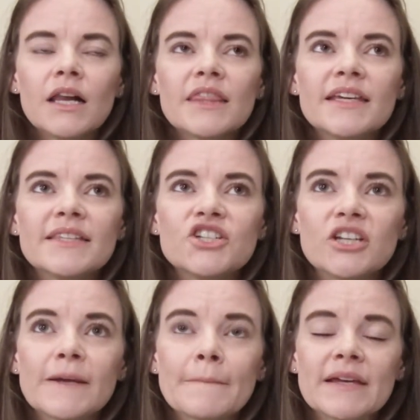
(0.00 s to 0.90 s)
This
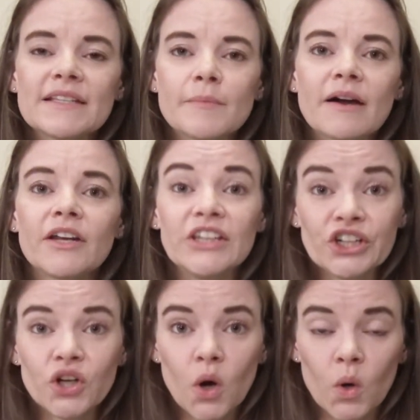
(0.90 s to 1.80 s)
gym is about a
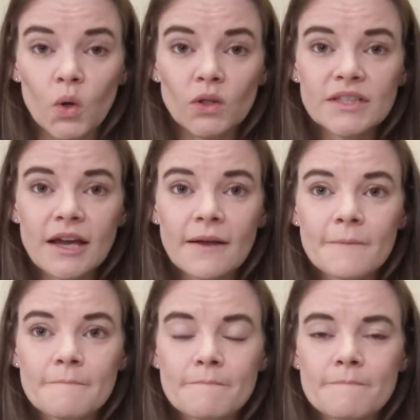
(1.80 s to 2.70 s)
year old,
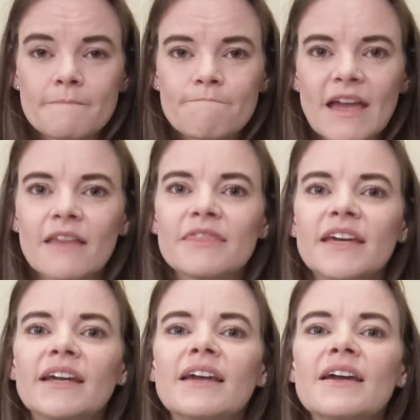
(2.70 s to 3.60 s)
and
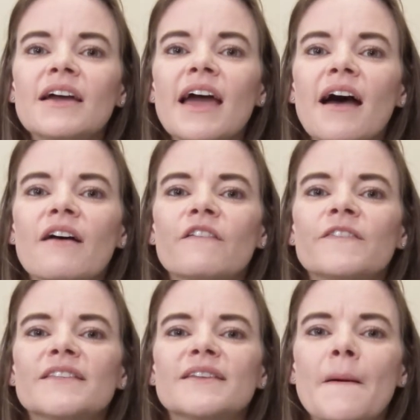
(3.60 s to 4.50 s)
they have
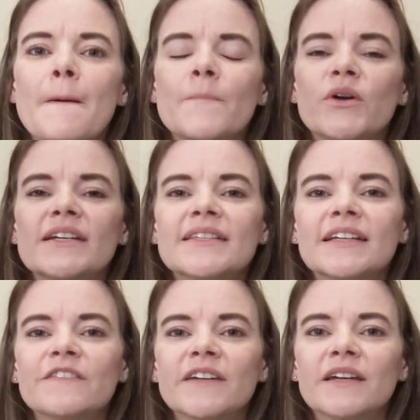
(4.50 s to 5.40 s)
some pretty
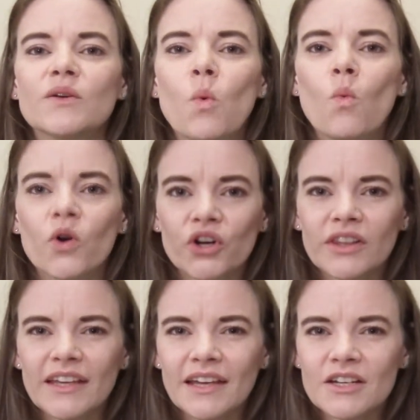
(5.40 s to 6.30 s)
significant water
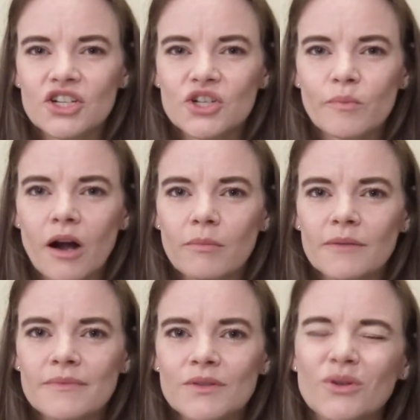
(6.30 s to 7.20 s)
leakage
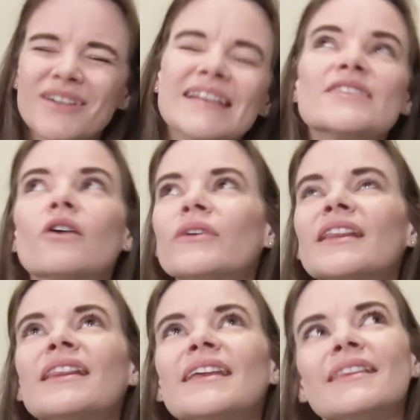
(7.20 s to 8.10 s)
problems, or it's not
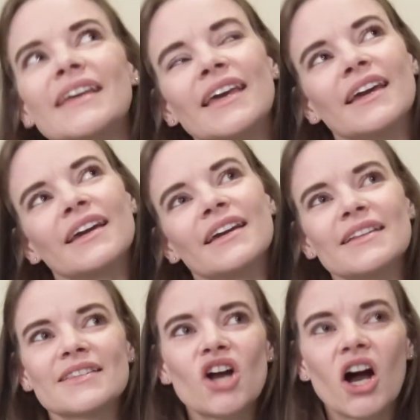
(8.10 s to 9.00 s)
really leaking,
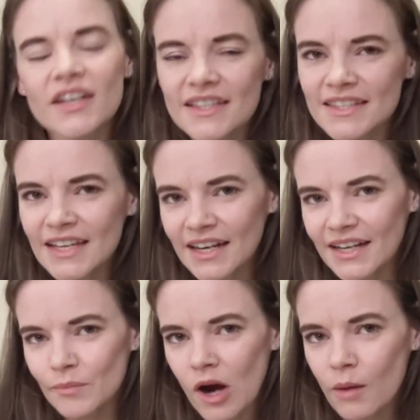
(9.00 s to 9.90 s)
it's
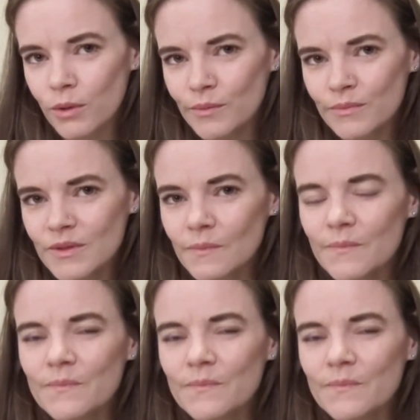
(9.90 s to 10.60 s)
condensating problems.